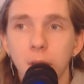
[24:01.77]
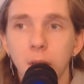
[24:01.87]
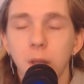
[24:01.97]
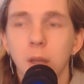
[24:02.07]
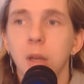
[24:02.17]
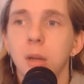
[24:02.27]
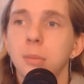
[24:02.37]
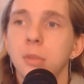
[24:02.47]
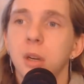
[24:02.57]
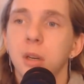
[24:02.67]

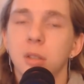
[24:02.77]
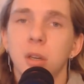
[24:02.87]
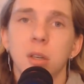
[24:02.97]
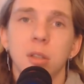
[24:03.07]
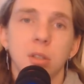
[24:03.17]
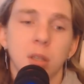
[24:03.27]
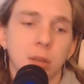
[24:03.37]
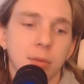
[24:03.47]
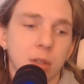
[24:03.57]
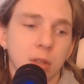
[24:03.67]
Darksiders, I
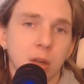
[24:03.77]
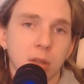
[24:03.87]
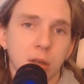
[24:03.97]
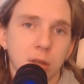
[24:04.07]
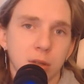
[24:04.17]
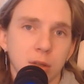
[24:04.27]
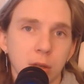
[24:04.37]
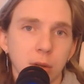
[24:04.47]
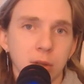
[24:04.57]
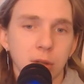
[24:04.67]
love the Darksiders
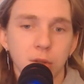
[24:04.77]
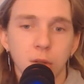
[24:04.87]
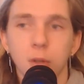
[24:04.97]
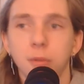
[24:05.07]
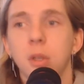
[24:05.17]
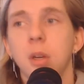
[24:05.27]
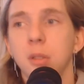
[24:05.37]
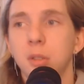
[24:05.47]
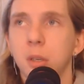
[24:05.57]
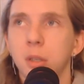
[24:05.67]
series. They showed off
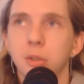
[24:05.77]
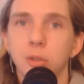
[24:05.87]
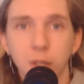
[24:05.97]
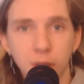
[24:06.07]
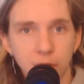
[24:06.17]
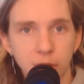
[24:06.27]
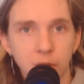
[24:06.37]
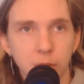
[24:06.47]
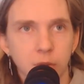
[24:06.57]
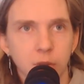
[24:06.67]
Darksiders
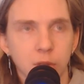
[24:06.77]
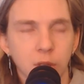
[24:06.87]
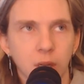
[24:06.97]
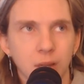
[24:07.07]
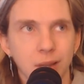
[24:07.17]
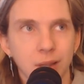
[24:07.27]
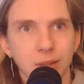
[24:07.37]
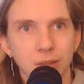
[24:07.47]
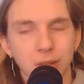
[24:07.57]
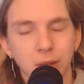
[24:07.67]
Genesis, which is, I
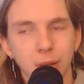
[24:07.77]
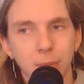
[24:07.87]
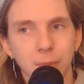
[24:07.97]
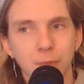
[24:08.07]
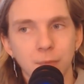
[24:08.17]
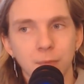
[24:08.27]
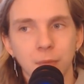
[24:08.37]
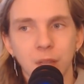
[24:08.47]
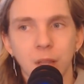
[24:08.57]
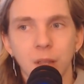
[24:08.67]
guess,
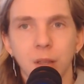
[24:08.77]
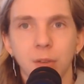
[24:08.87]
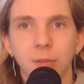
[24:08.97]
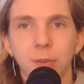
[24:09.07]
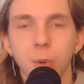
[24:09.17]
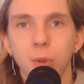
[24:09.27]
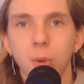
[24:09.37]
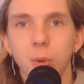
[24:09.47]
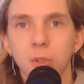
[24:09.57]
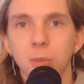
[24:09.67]
the fourth
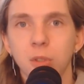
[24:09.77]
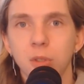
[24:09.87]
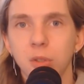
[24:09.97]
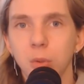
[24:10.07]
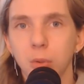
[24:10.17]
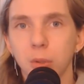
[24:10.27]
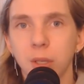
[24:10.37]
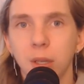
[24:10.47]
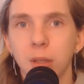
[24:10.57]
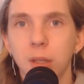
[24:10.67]
Horseman
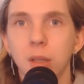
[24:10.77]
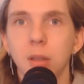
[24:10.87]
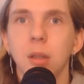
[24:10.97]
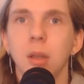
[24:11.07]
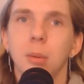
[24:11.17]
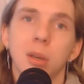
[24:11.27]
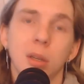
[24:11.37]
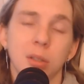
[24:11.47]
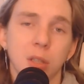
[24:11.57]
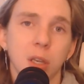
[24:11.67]
story, and then the
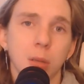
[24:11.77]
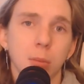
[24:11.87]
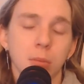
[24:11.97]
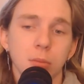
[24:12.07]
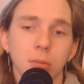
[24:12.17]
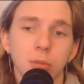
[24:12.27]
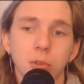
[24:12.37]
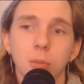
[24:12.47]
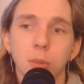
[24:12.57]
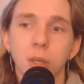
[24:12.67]
next game
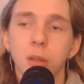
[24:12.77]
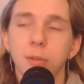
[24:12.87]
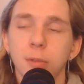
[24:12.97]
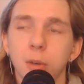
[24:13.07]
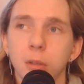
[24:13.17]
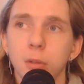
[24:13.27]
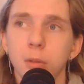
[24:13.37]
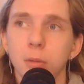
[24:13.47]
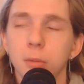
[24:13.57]
should be the final